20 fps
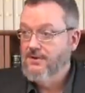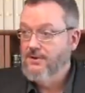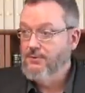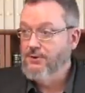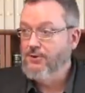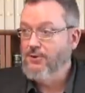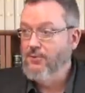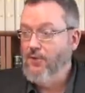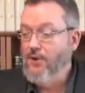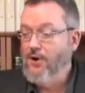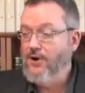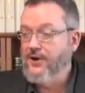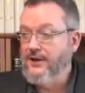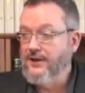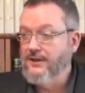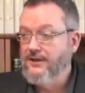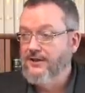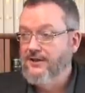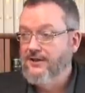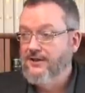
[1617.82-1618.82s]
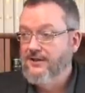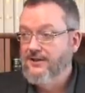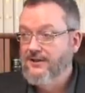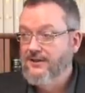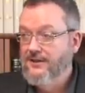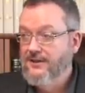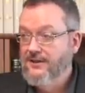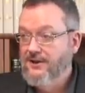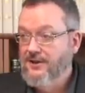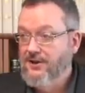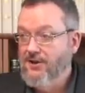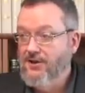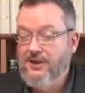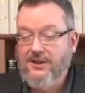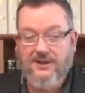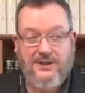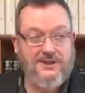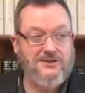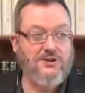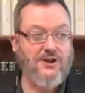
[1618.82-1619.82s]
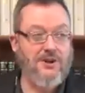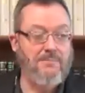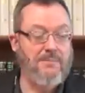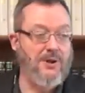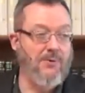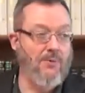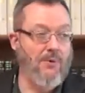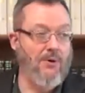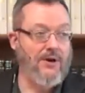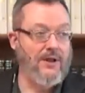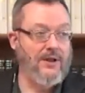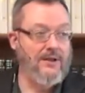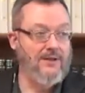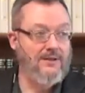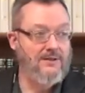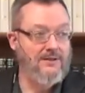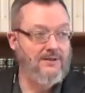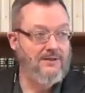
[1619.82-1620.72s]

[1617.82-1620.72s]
With a warning, you know, th this could have been a warning.